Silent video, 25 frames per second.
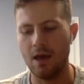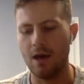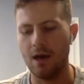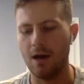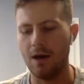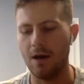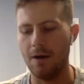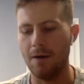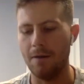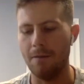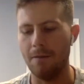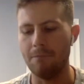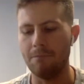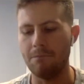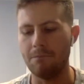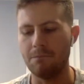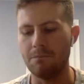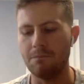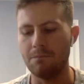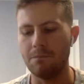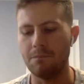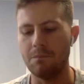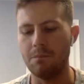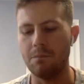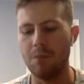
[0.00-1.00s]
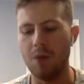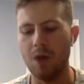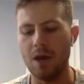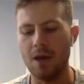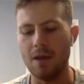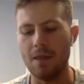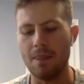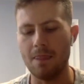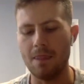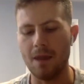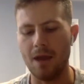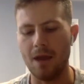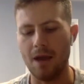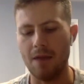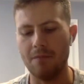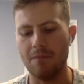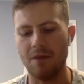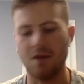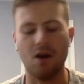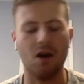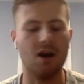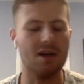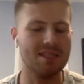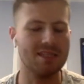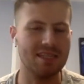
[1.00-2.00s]
But I'm not
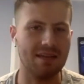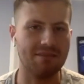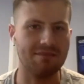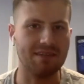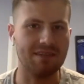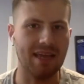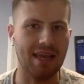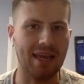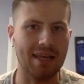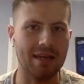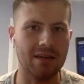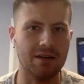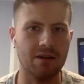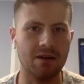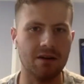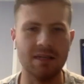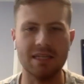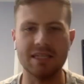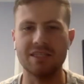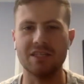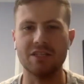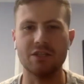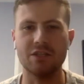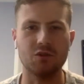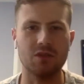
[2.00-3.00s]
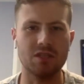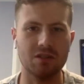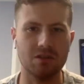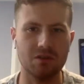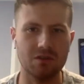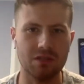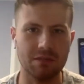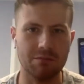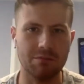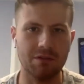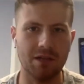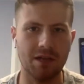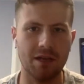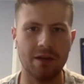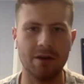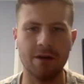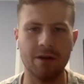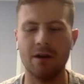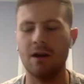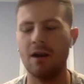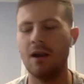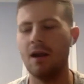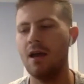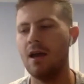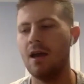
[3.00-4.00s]
a Hajsafi hater. He's a utility
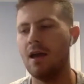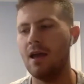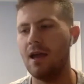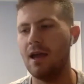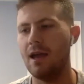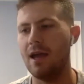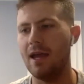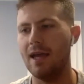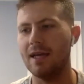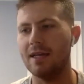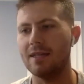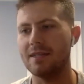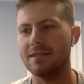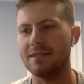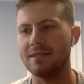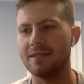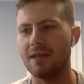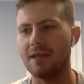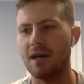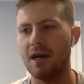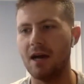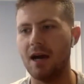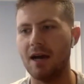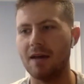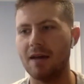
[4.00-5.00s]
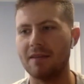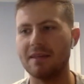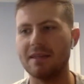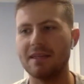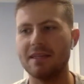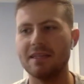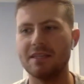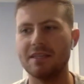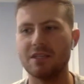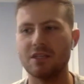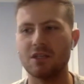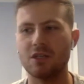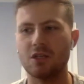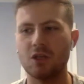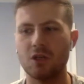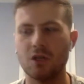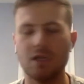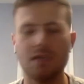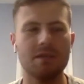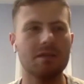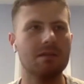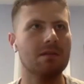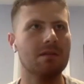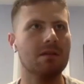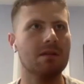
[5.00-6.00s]
player, and I think he's a
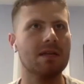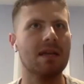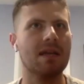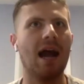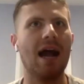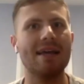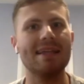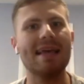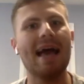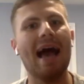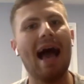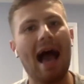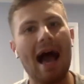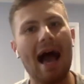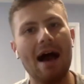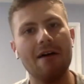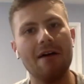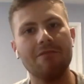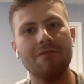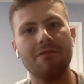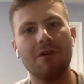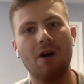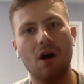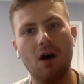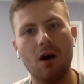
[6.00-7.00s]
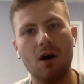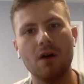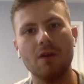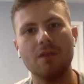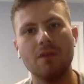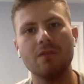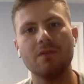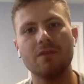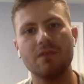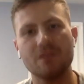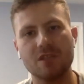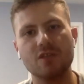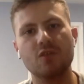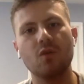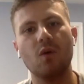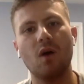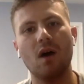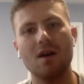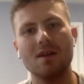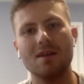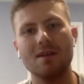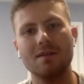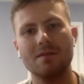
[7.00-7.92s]
good guy to have on the squad.